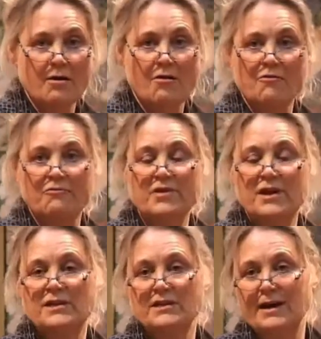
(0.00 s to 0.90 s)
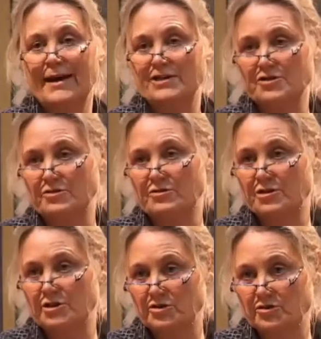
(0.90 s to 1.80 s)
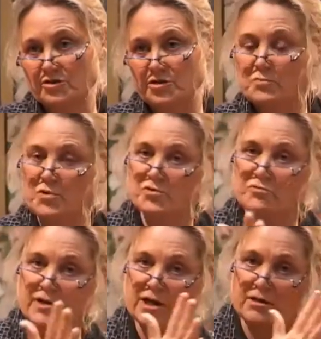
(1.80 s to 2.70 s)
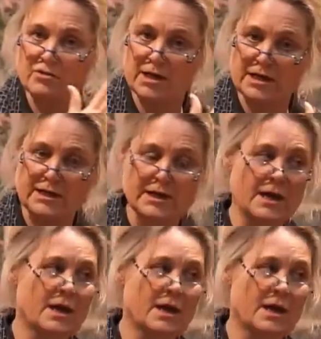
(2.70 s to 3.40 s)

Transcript: of these ancient traditions, both when you look at it